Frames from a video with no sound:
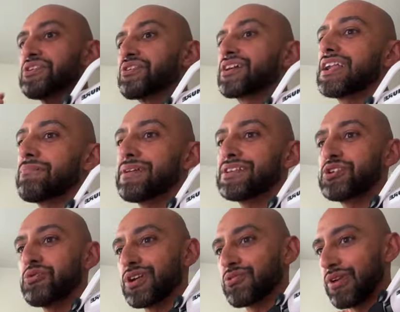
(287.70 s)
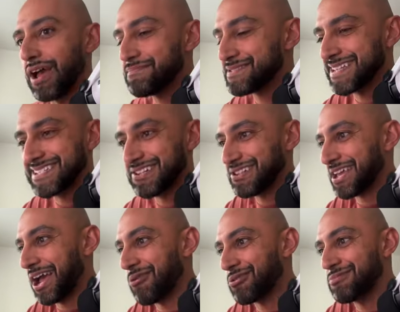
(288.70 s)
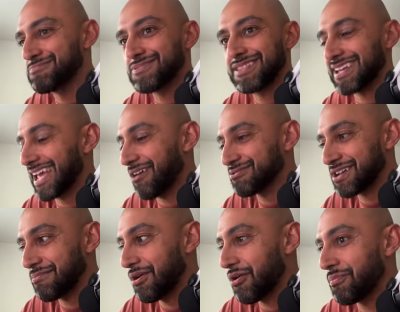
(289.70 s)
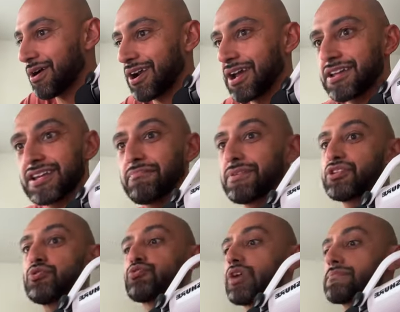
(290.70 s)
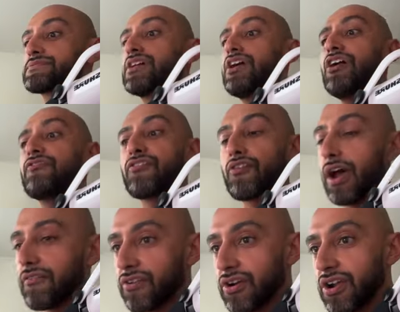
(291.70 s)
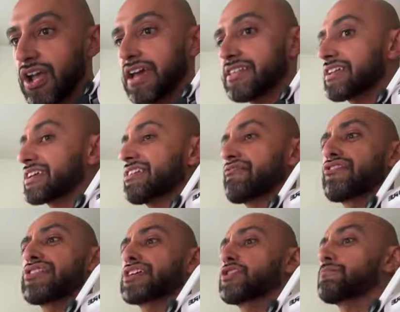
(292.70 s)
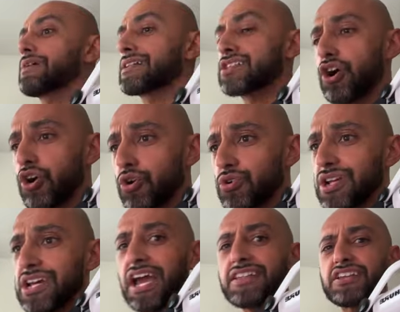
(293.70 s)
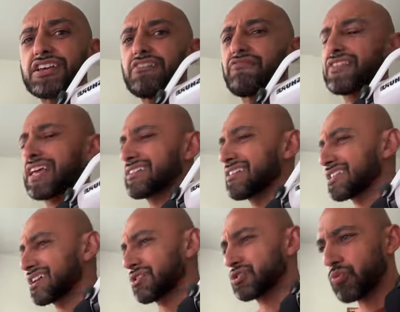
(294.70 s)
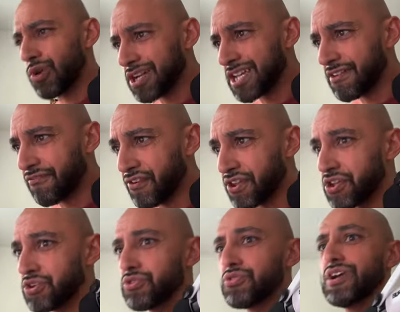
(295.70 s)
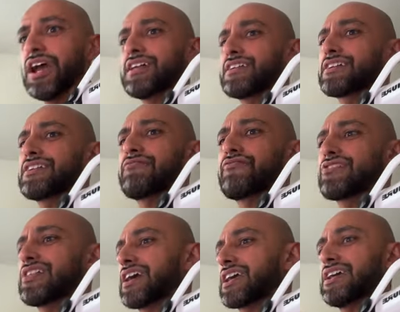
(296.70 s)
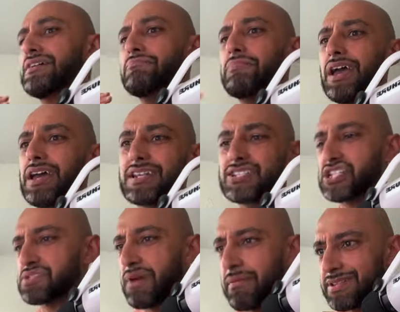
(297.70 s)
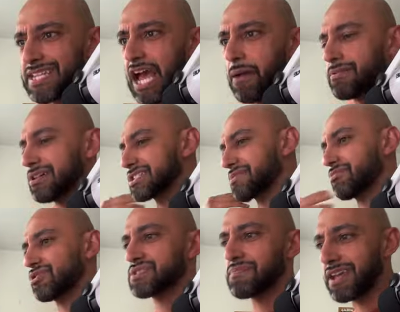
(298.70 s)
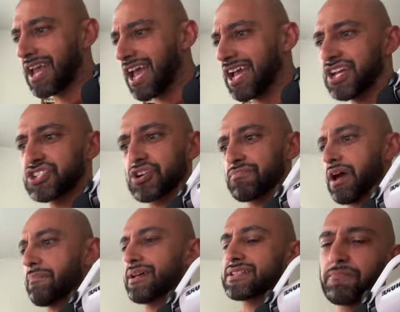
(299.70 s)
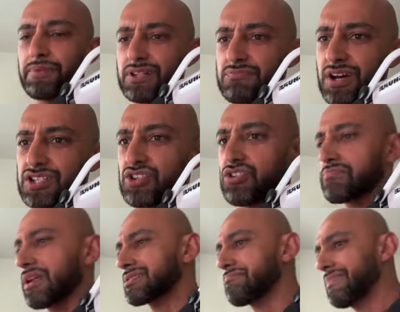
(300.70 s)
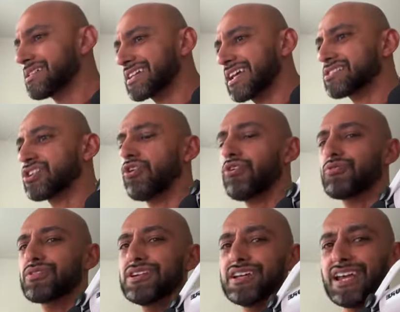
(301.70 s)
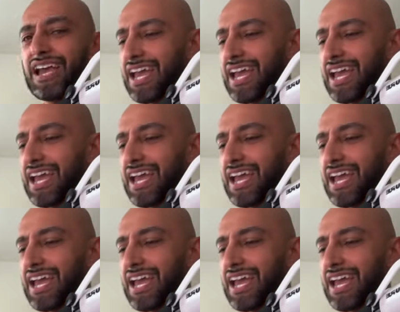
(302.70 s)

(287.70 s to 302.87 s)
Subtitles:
You're going to be doing reps until the cows come home, all right? You're going to be doing reps forever, then you're going to feel like you plateaued, and then you're going to feel like nothing is working for you, then you're going to feel like, man, it's just my metabolism, or it's my age, or I'm not meant to build muscle, I'm not meant to get tone.